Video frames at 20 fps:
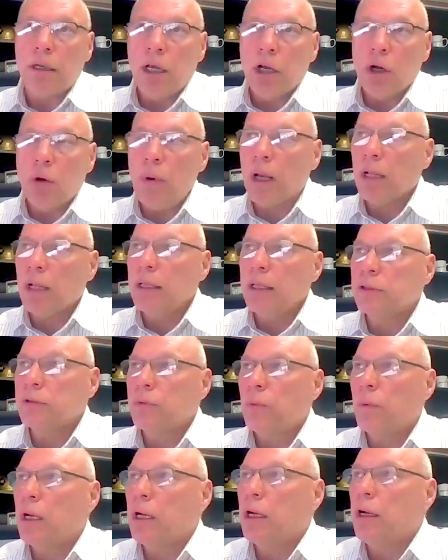quickly as
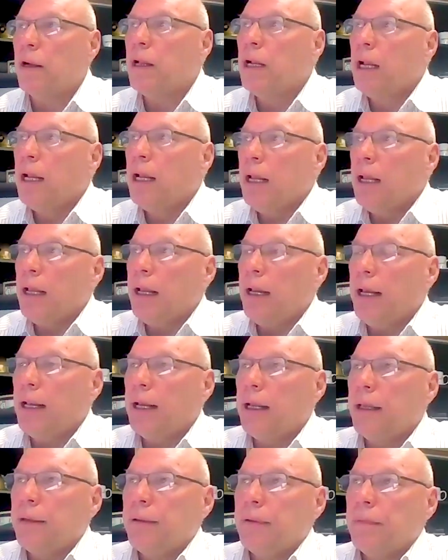well.
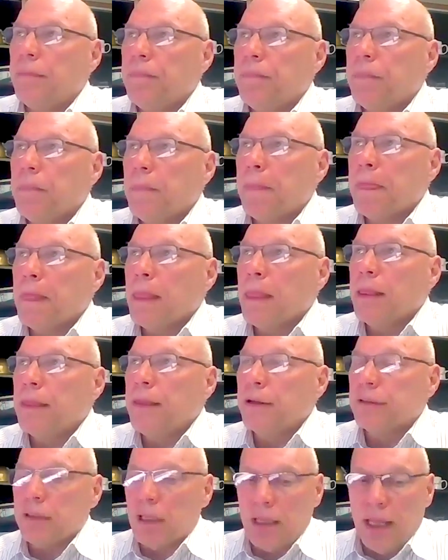And
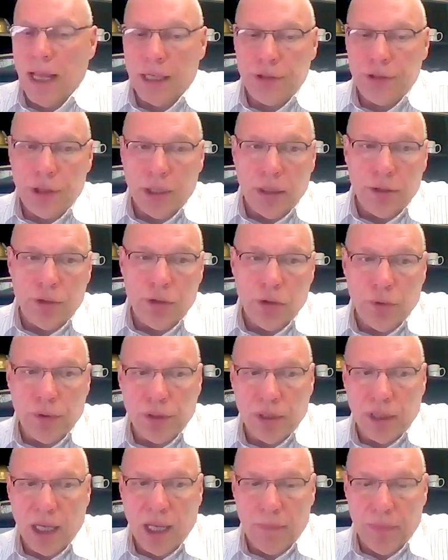there's a lot you can do
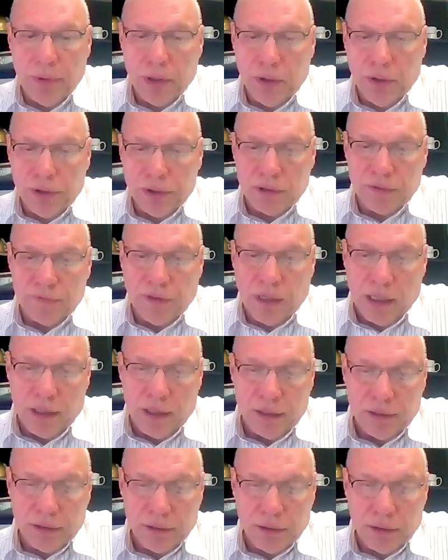with chemicals as far
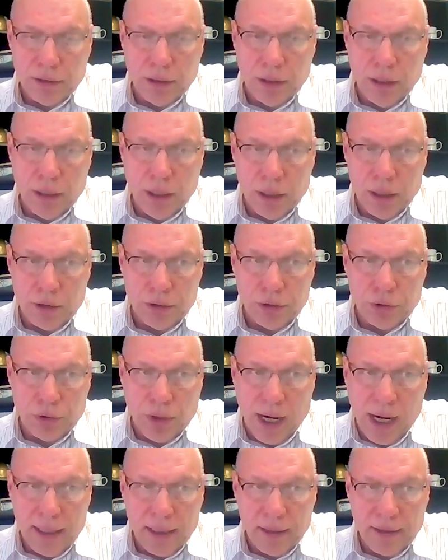as
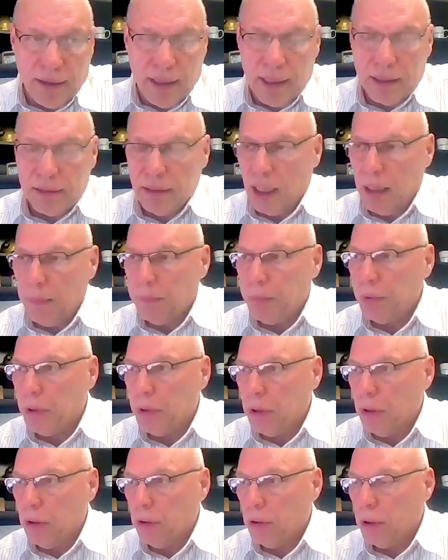drying things up
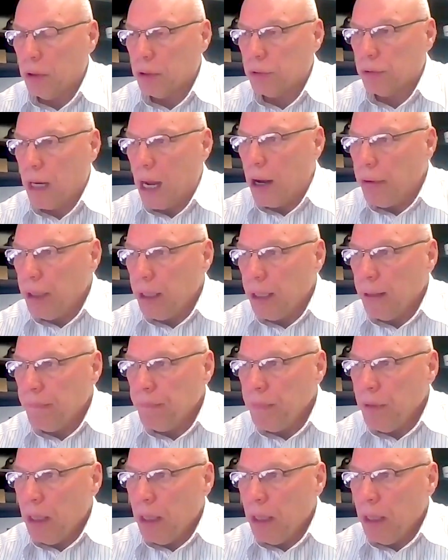or grouting,